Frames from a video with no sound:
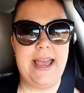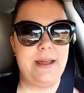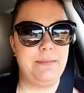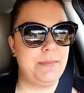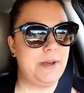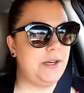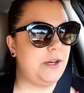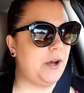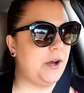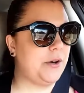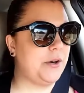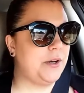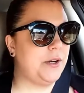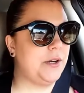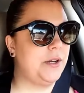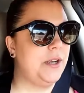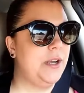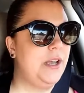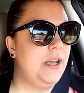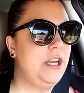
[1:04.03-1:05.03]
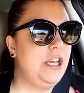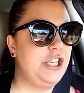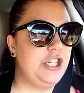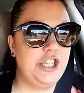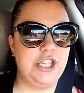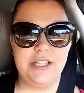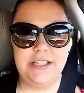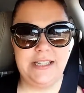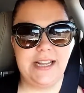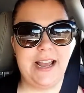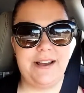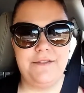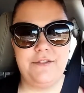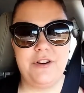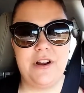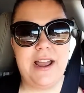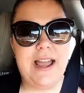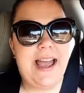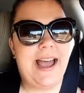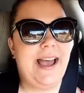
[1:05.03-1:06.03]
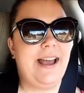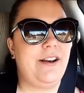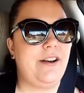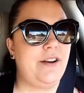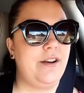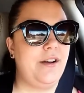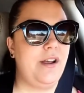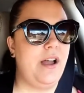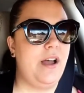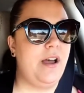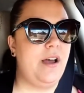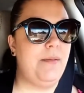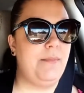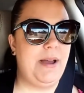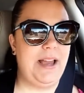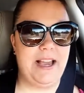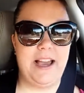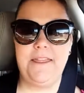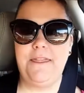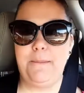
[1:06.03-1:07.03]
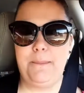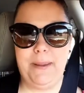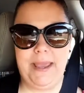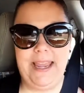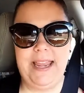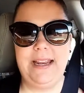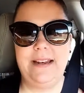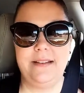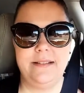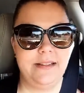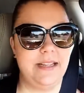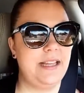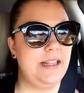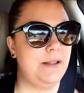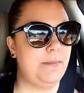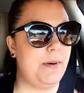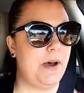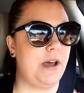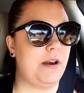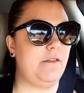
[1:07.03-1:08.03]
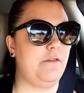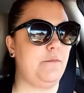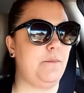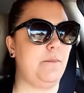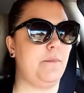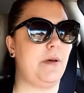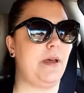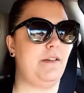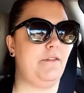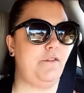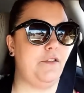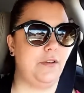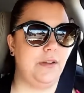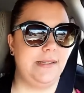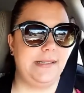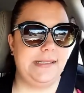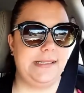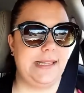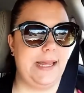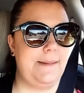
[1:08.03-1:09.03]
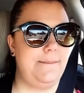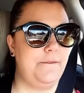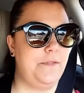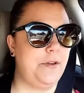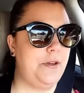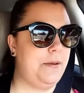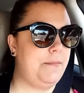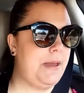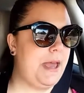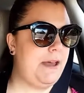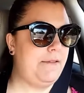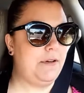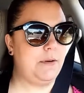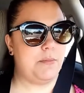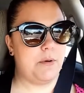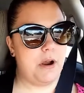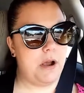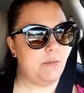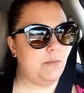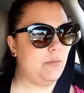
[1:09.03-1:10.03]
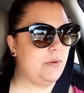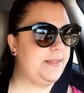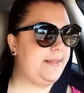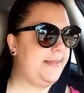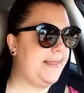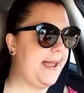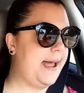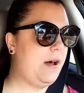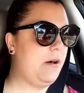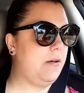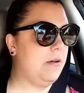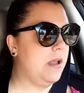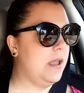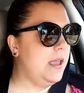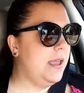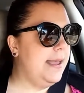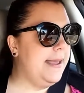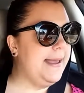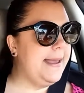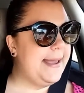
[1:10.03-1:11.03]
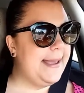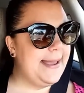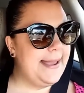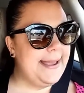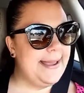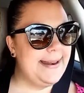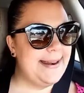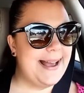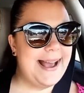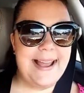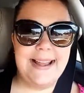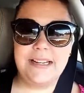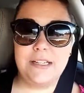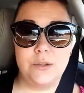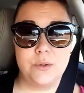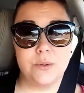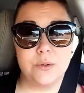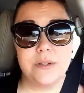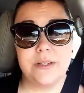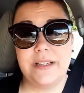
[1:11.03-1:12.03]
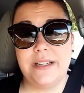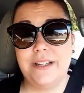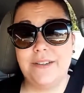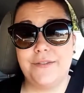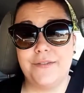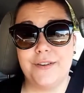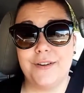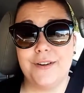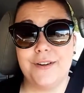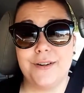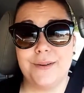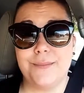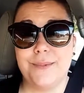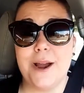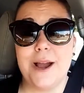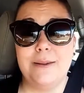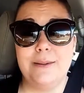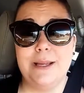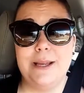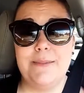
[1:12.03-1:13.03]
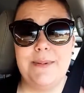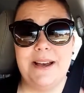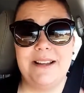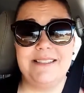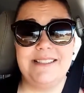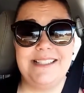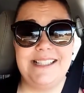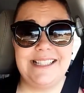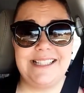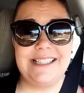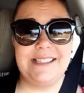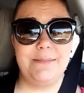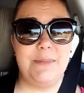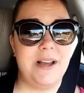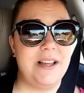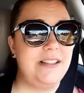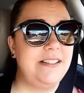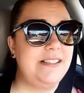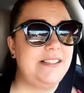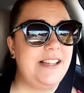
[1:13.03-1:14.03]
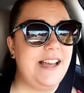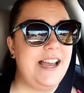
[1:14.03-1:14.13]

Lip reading: I had my daughter. Just after I had her, I got the pain in the bottom of my foot. Same foot I'm having a problem with now. And I ignored it for probably about 6 months.